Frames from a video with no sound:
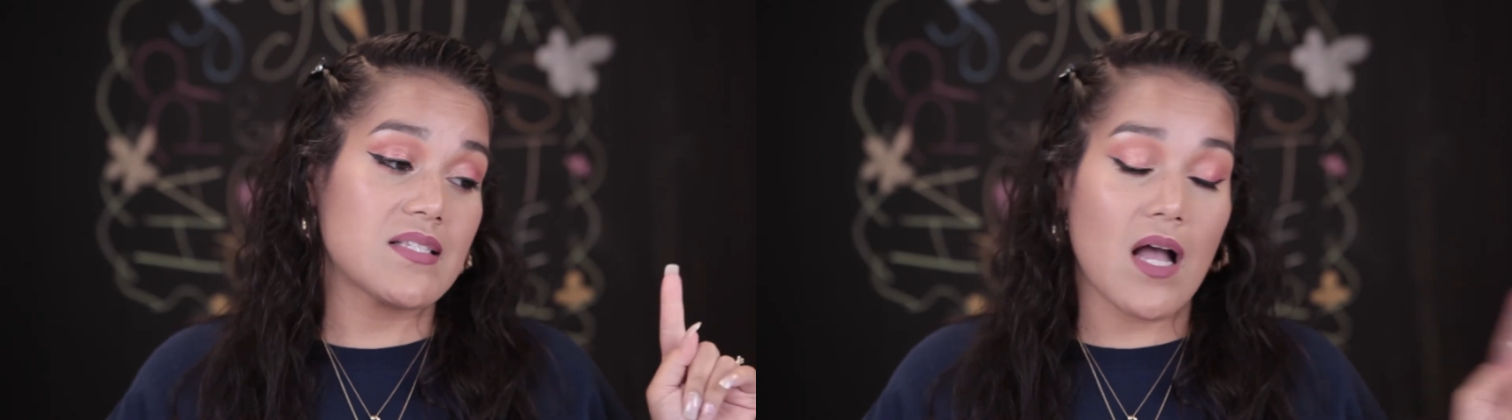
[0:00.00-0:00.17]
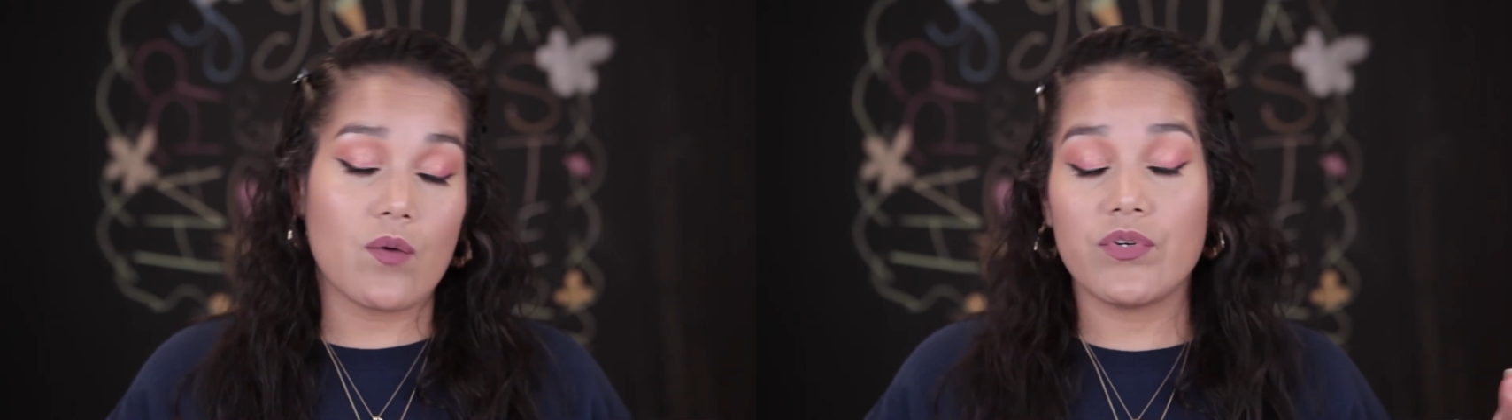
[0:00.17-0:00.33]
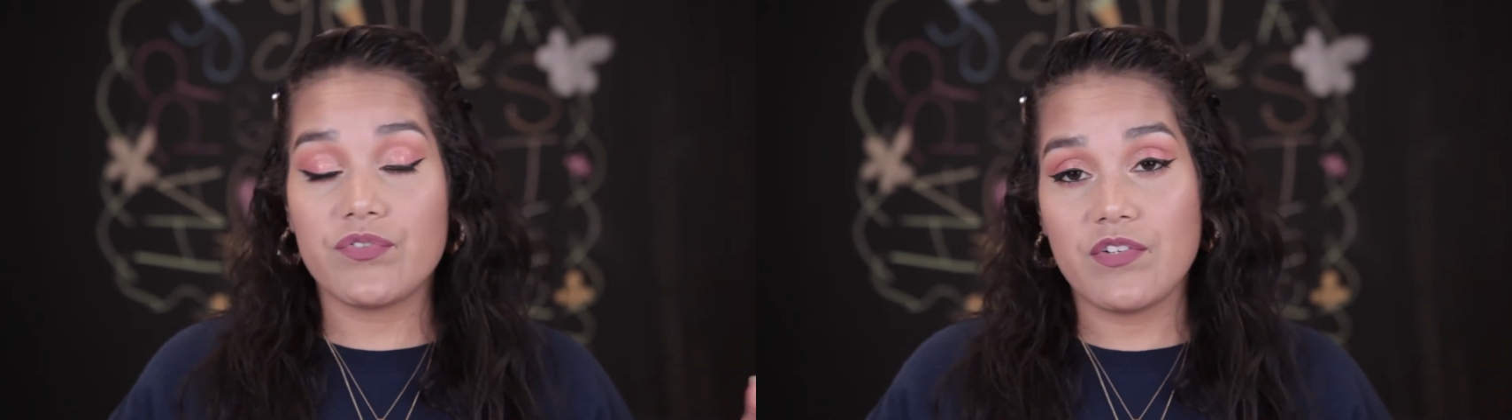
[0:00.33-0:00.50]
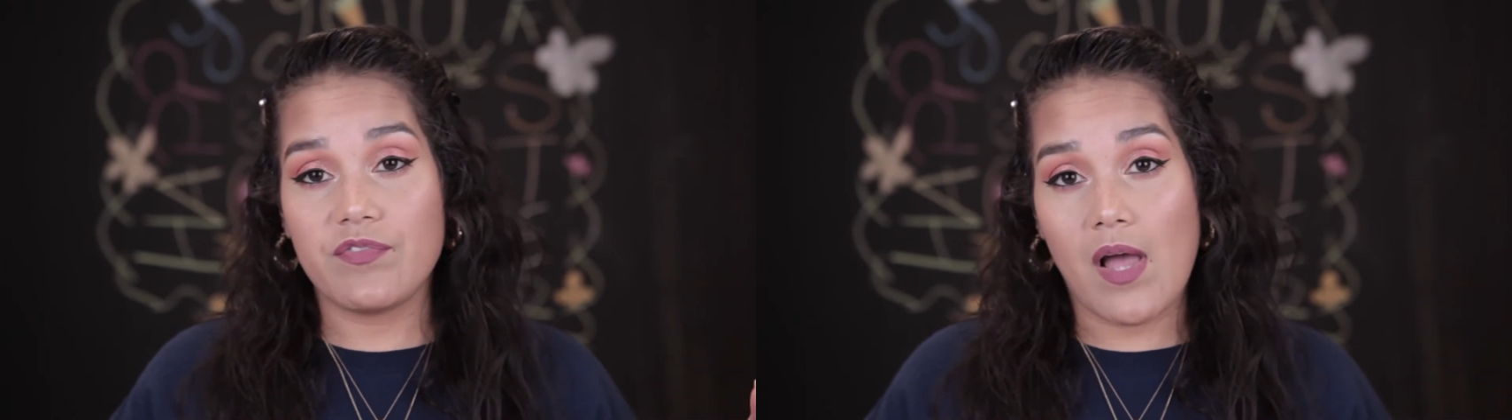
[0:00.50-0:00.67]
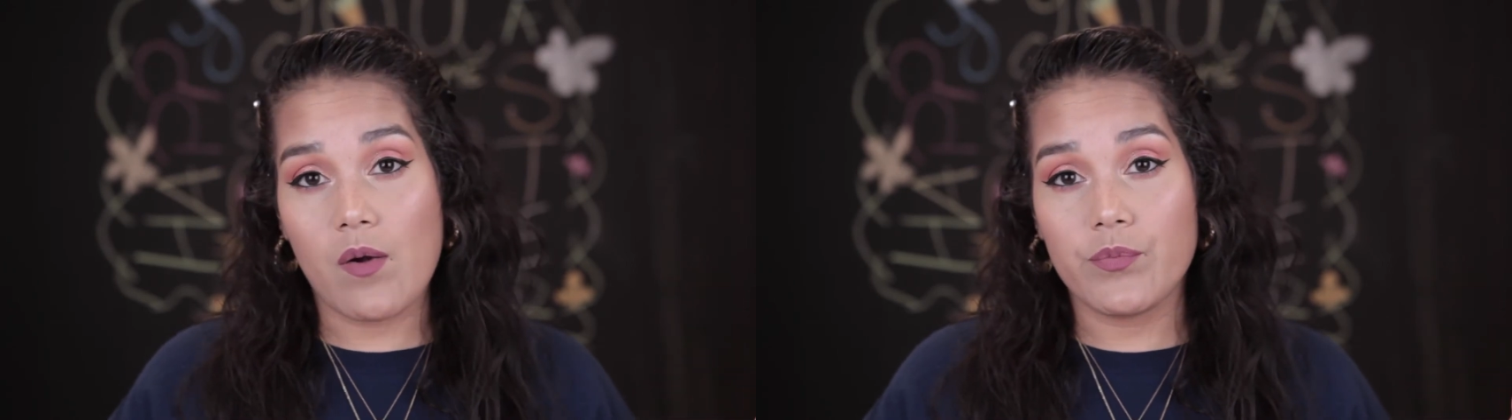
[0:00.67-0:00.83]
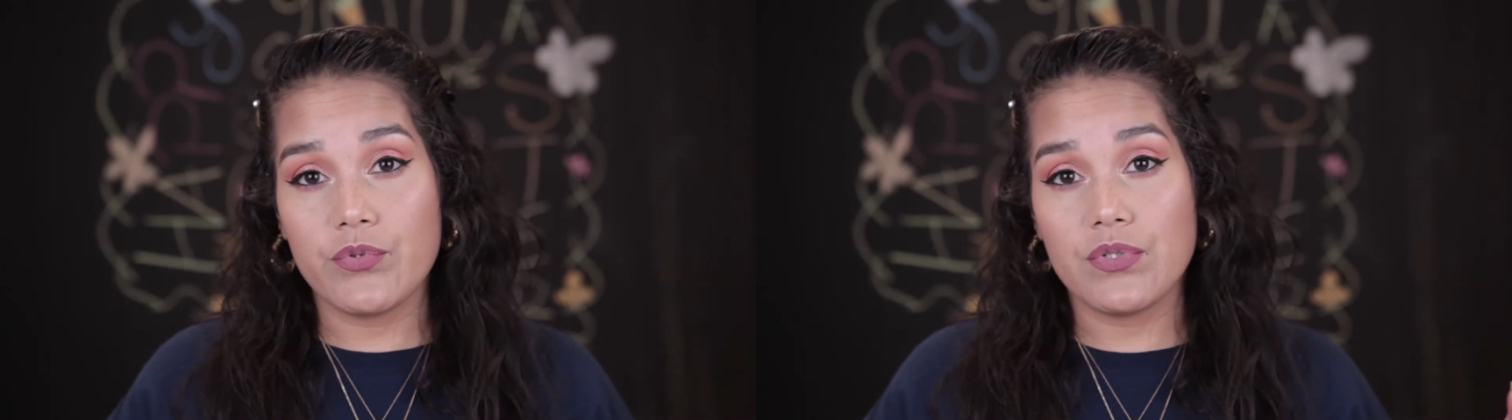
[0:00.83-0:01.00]
that with the
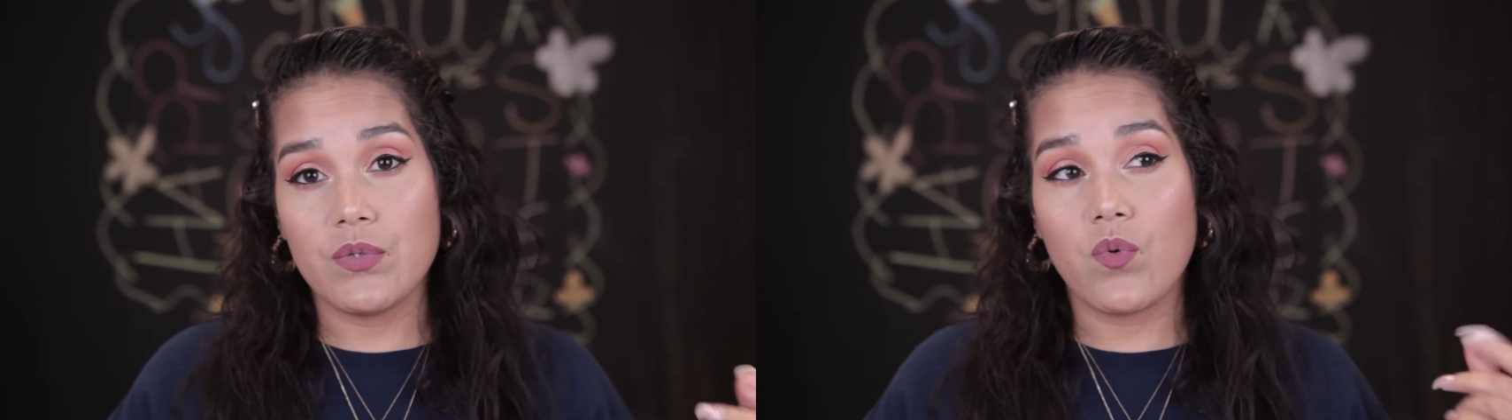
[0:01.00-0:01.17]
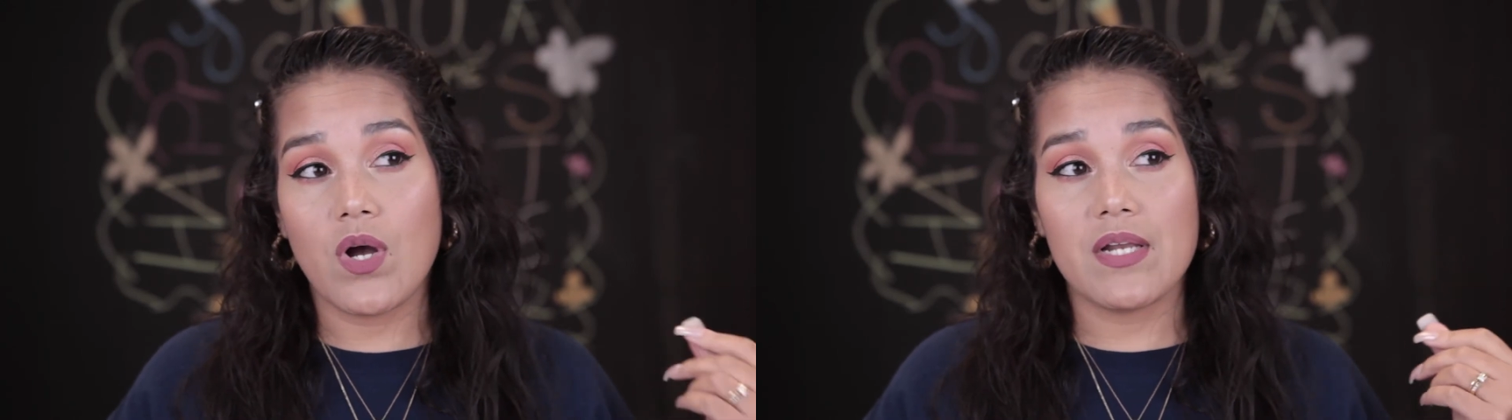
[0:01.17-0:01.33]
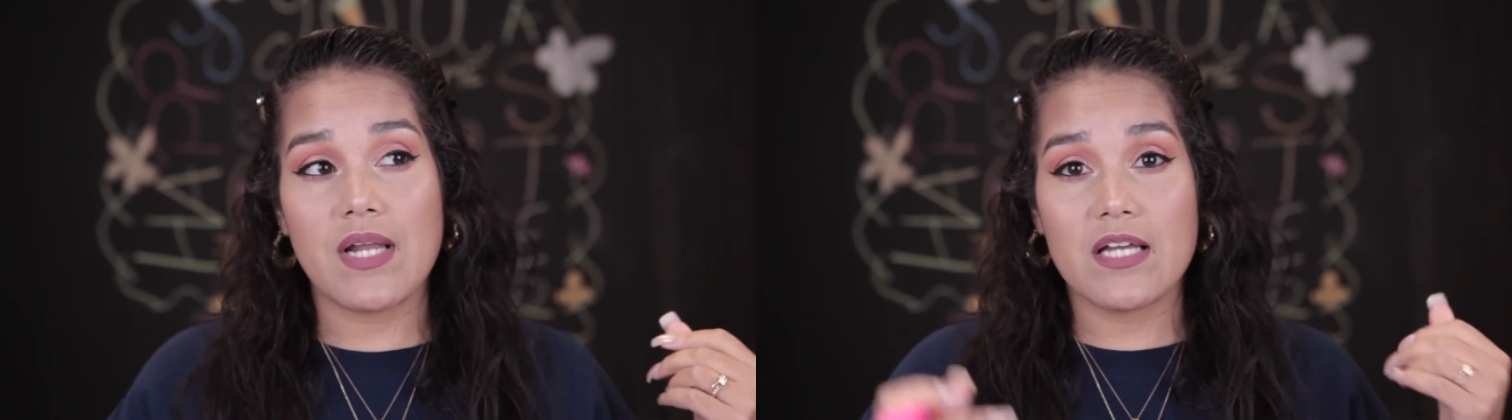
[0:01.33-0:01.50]
Flower Beauty one,